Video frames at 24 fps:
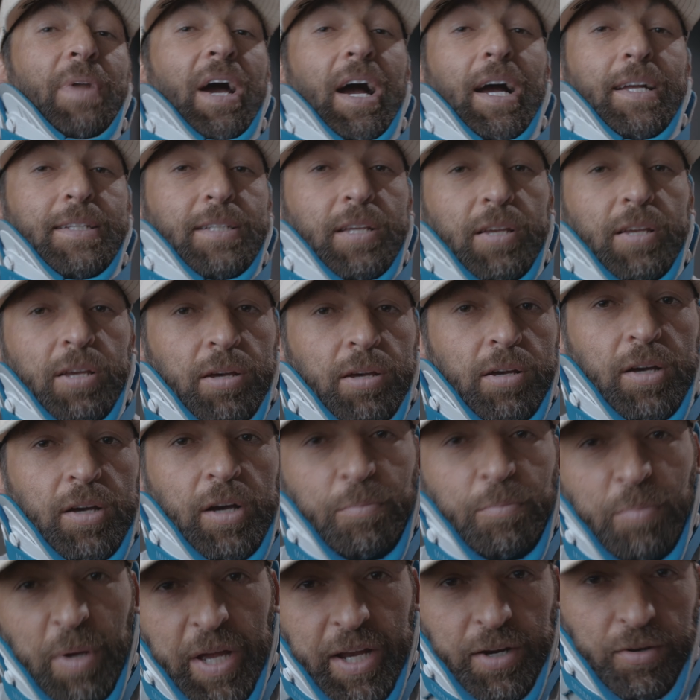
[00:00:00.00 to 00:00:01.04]
not a
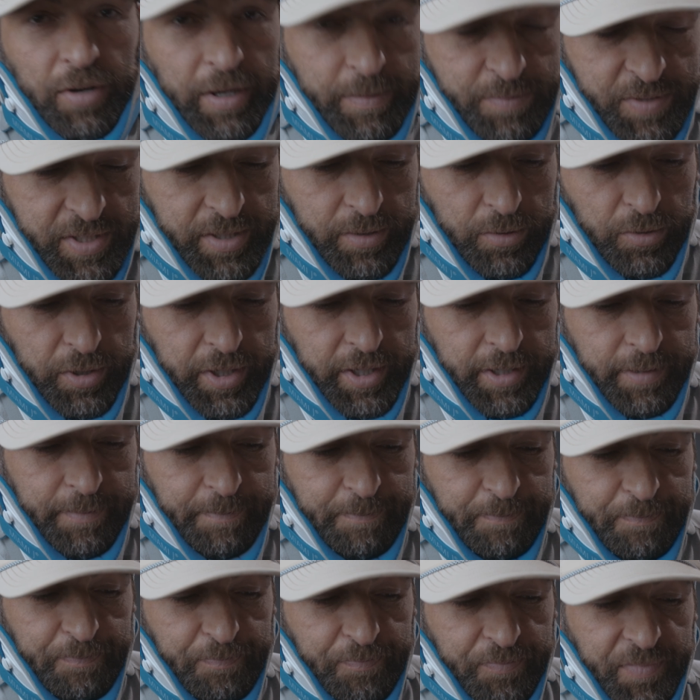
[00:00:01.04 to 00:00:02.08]
bankruptcy lawyer.
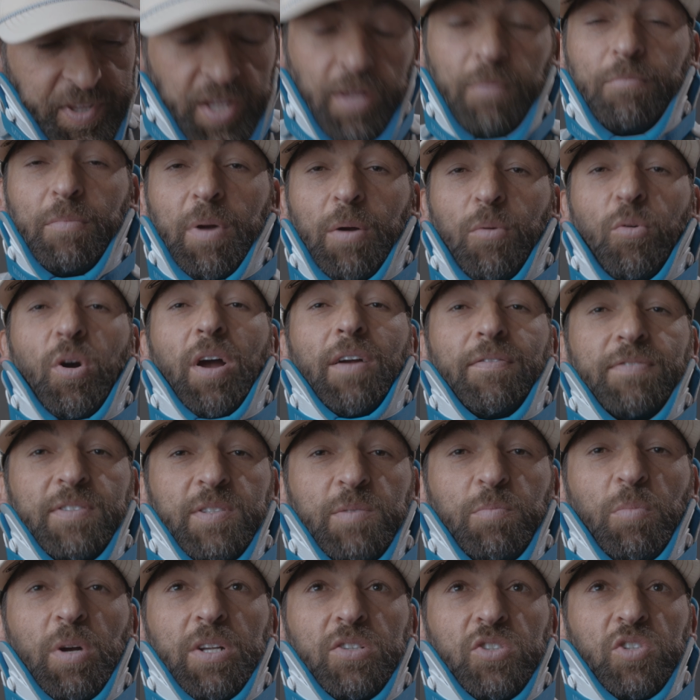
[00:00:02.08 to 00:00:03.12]
My wife is
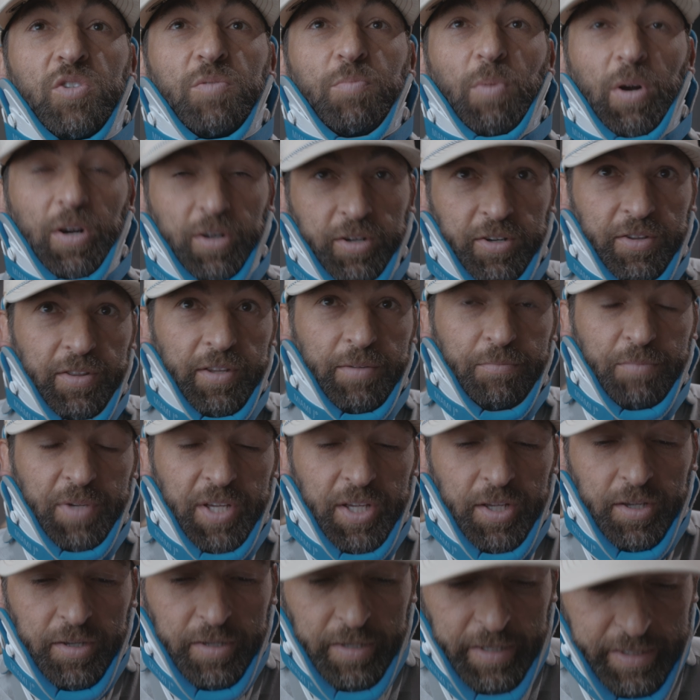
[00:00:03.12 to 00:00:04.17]
much smarter than
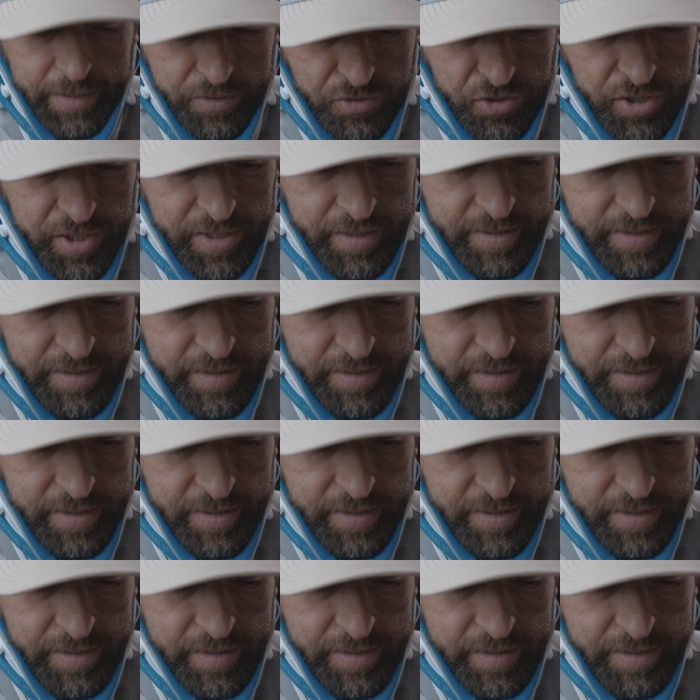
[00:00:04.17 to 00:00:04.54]
me, and she